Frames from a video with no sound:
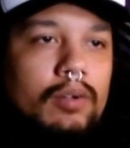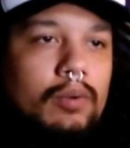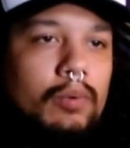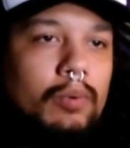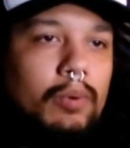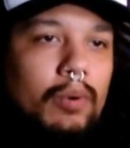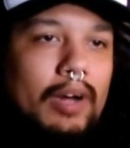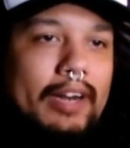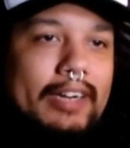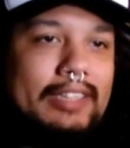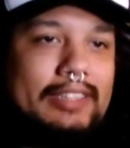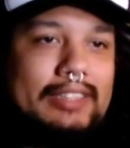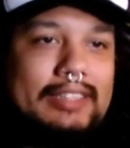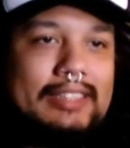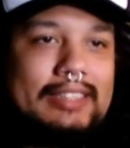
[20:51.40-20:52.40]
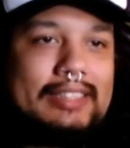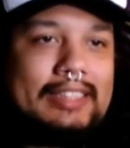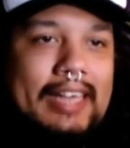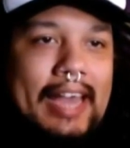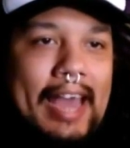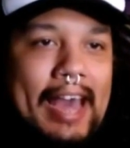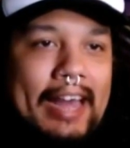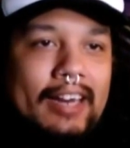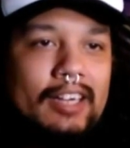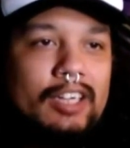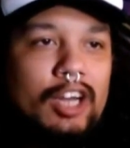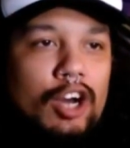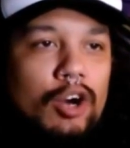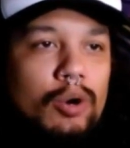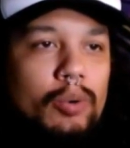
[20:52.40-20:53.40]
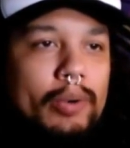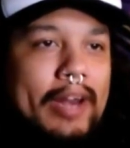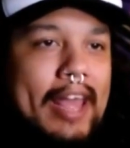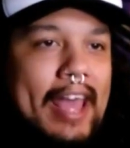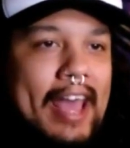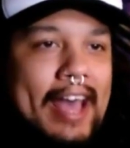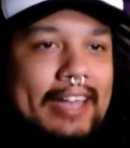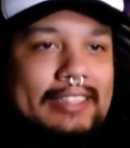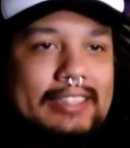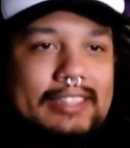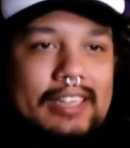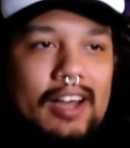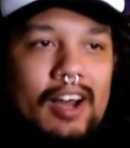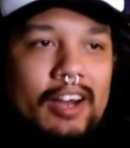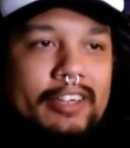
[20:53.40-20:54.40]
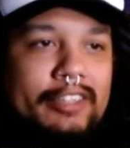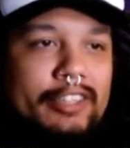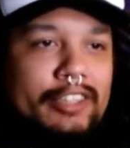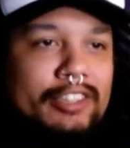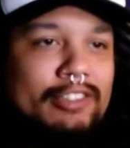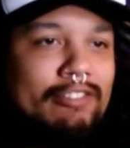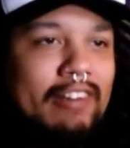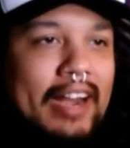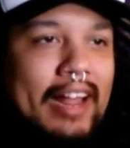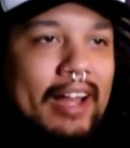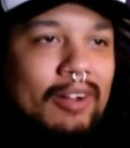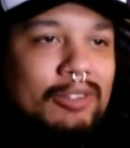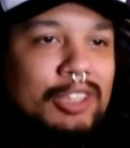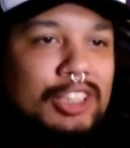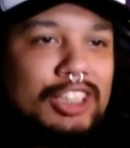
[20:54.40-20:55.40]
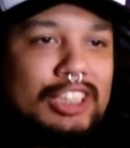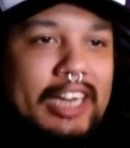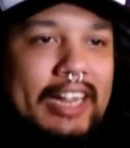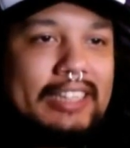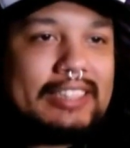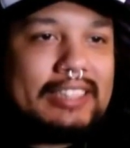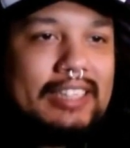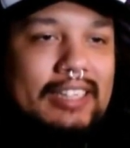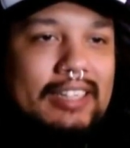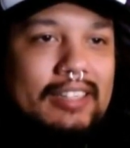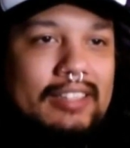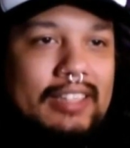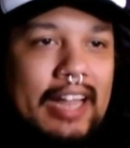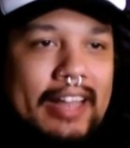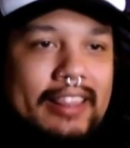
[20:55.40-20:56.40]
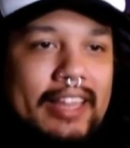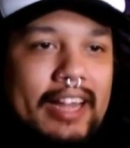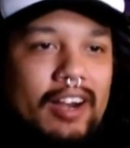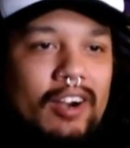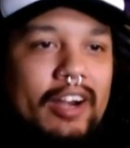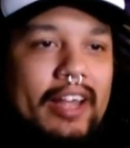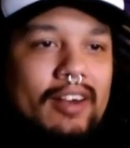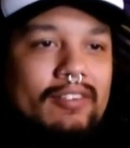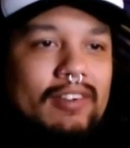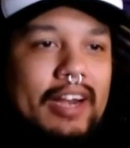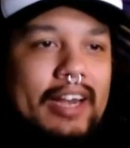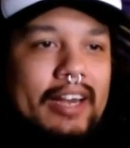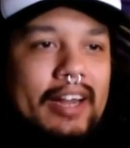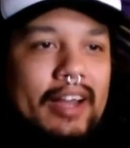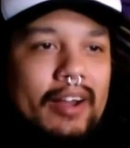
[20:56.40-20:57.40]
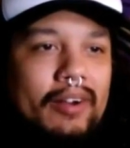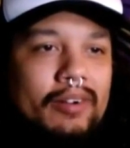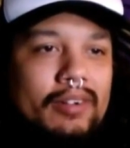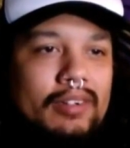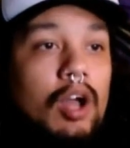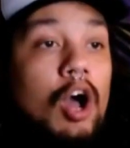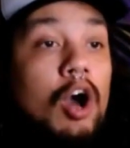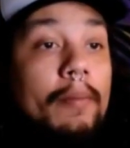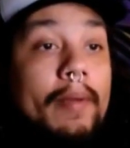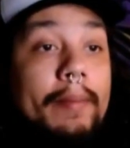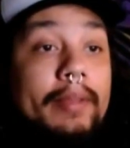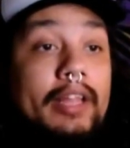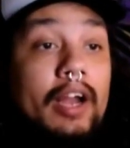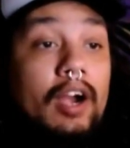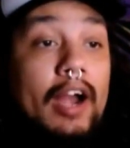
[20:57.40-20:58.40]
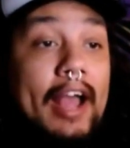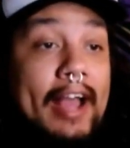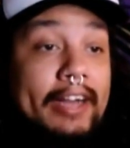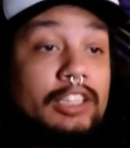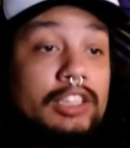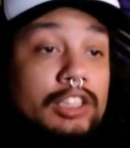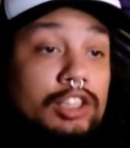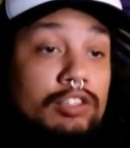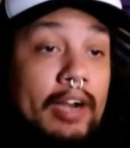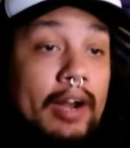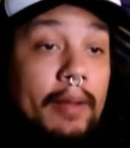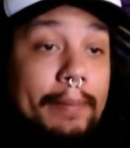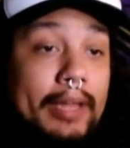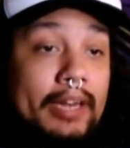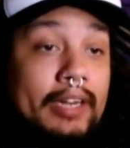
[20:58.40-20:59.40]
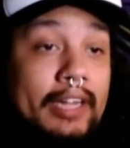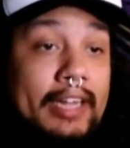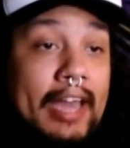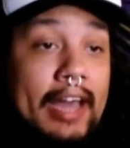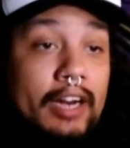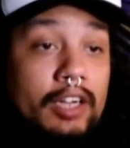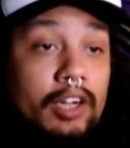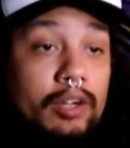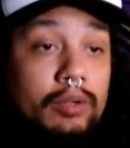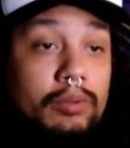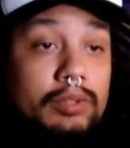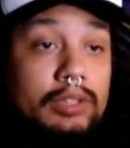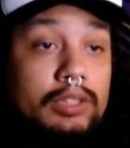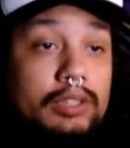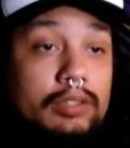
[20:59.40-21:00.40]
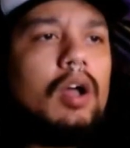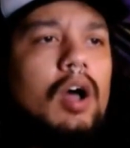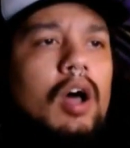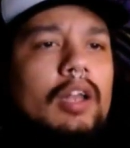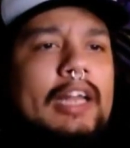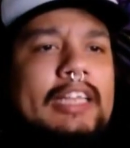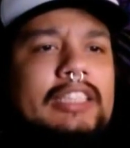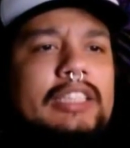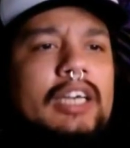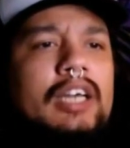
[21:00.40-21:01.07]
What is this catacomb-esque underground shit that they are in right now? Oh, maybe they are actually straight up in the catacombs. Oh, that's the